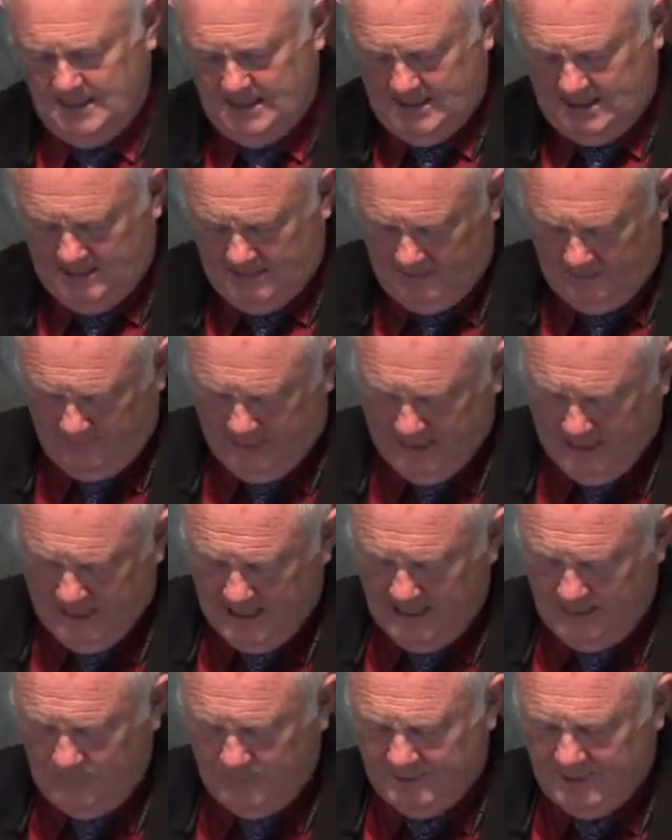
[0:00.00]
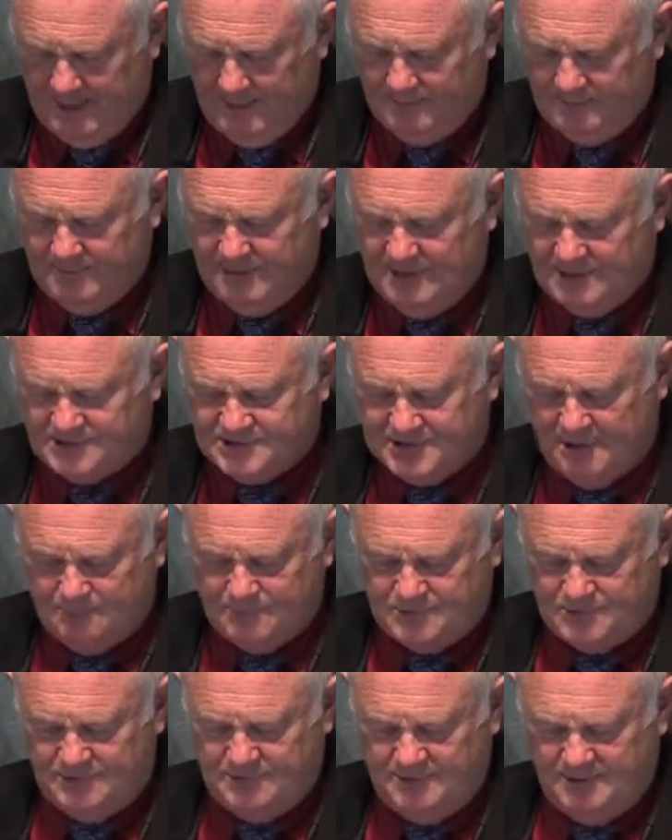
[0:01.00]
okay, without the
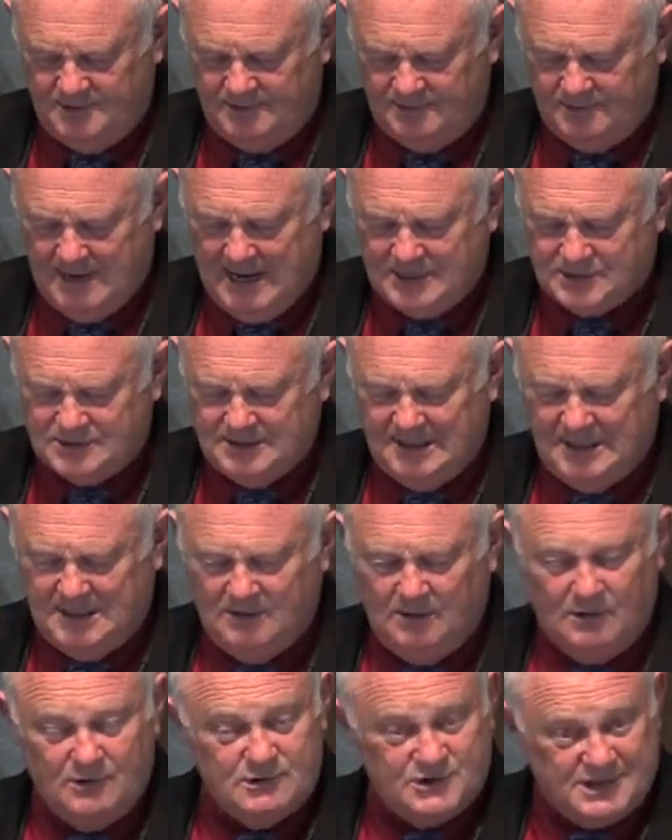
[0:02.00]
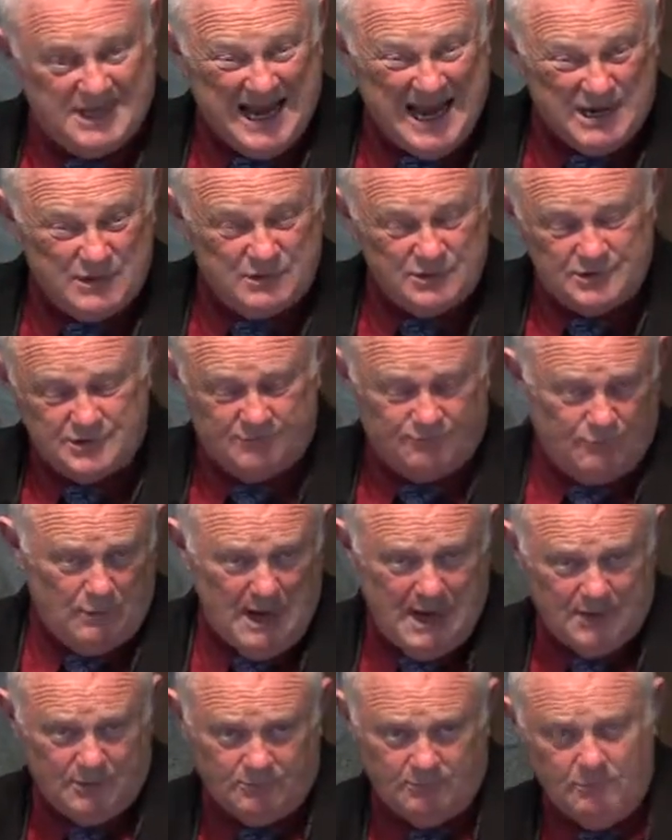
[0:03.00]
assumption that there are actually clear standards of
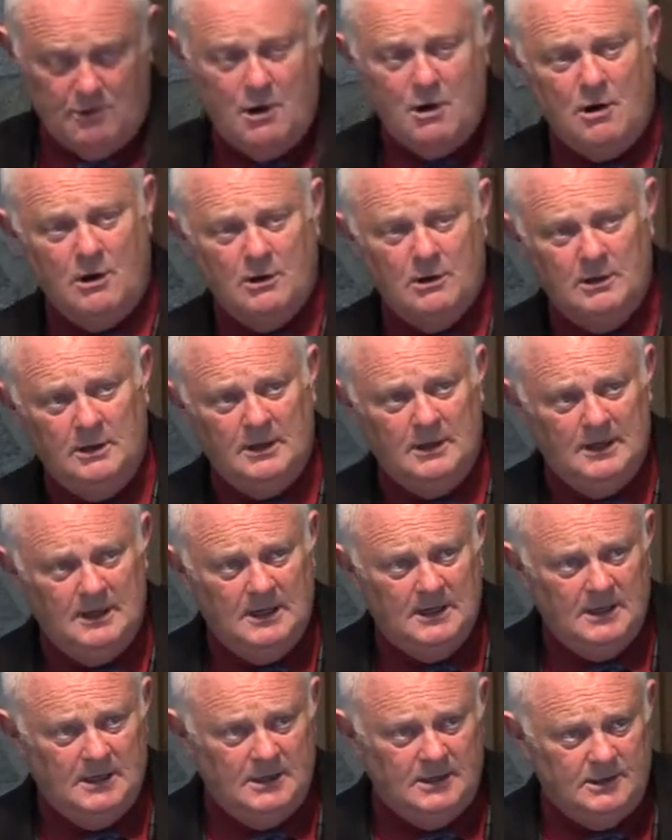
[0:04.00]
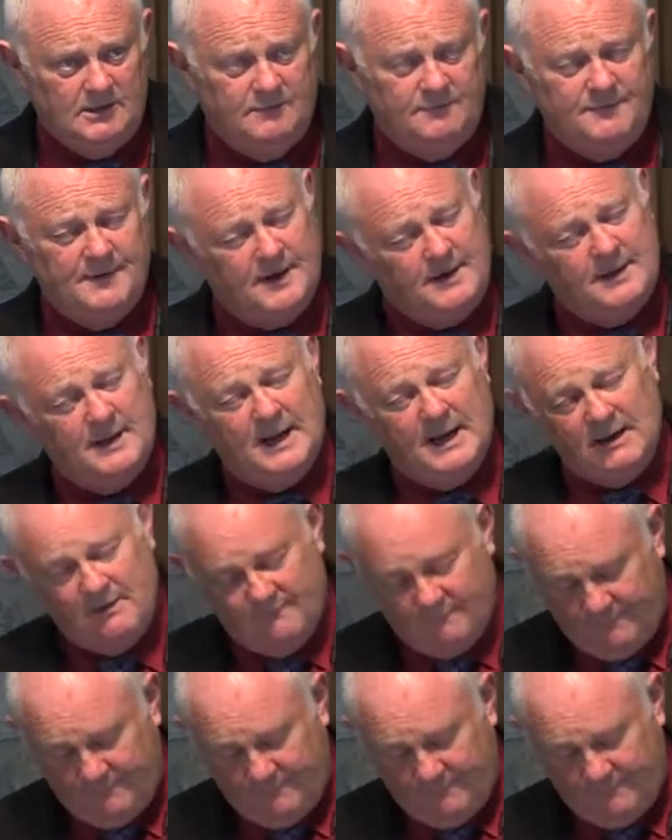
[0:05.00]
right or wrong. You figure that out